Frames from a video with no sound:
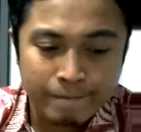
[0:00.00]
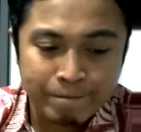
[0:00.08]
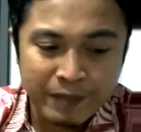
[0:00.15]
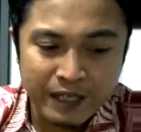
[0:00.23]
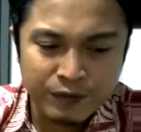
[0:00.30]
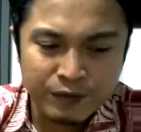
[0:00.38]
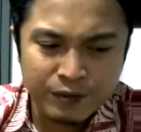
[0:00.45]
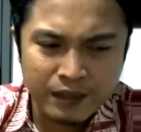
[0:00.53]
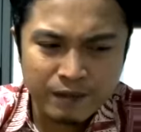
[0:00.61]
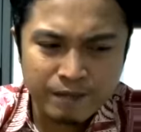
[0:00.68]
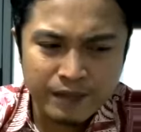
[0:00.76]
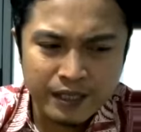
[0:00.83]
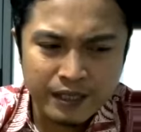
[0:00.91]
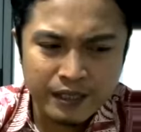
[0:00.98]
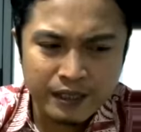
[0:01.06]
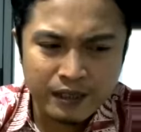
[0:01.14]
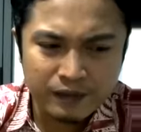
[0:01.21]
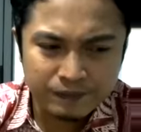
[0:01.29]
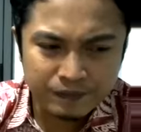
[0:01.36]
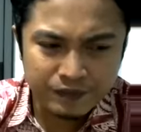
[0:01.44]
it will
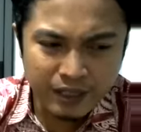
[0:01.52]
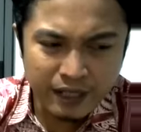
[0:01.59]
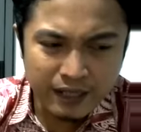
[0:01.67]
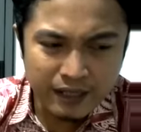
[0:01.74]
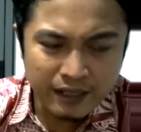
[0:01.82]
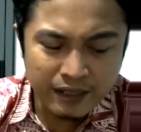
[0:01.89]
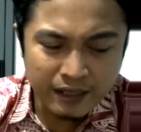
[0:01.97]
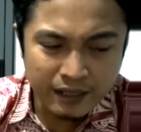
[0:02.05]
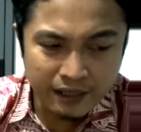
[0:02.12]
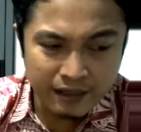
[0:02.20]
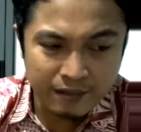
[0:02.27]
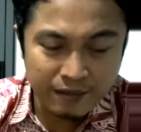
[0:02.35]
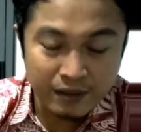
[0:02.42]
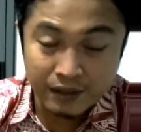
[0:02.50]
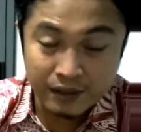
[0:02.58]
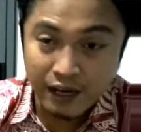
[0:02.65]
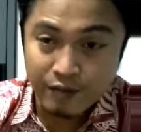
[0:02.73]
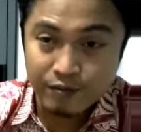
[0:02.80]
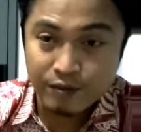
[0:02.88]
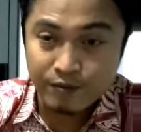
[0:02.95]
be three different
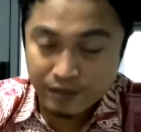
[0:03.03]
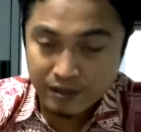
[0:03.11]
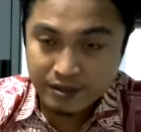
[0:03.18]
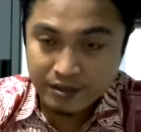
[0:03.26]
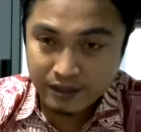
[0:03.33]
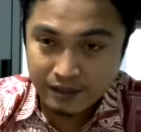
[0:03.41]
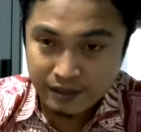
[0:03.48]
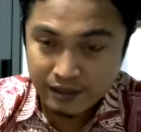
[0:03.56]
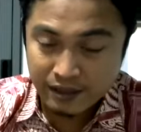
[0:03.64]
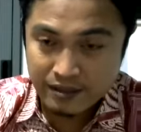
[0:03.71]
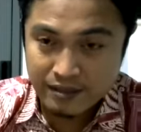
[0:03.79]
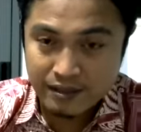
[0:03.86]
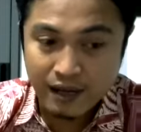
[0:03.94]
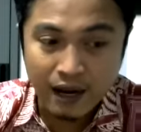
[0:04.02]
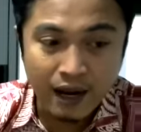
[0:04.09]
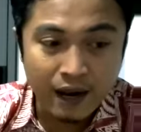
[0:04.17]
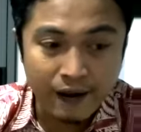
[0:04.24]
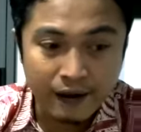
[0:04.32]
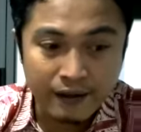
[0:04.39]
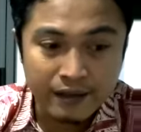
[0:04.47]
type of research as
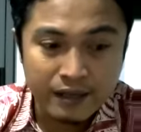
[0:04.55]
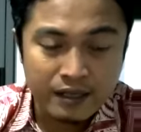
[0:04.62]
I